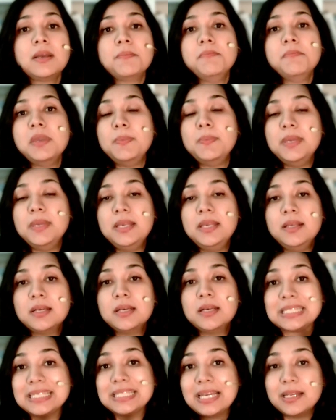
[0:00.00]
maybe
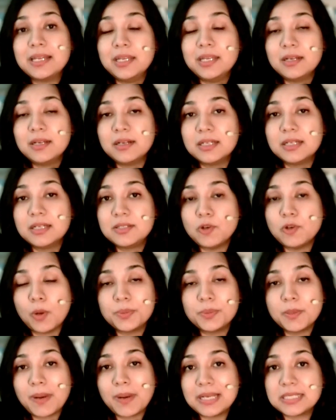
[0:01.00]
uh,
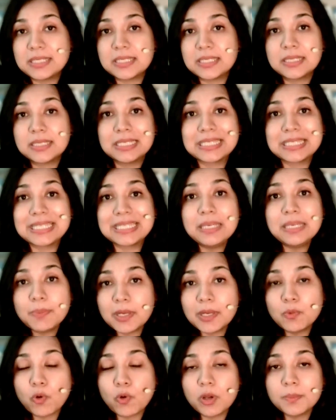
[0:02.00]
optimizing the sleep
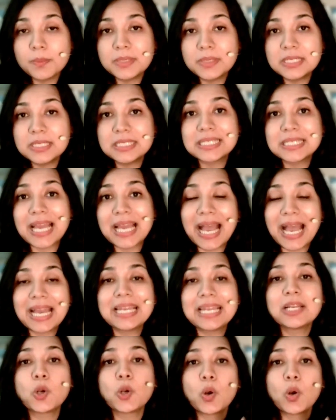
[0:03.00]
environment,
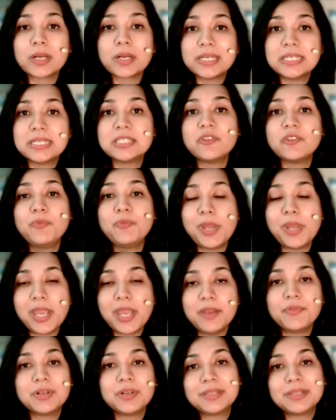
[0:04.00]
and cognitive
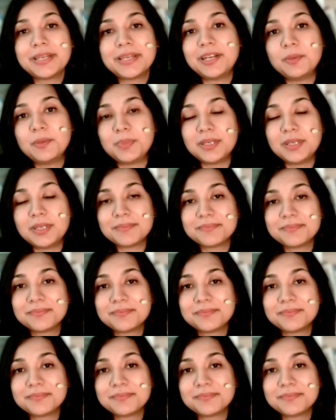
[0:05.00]
behavioral therapy.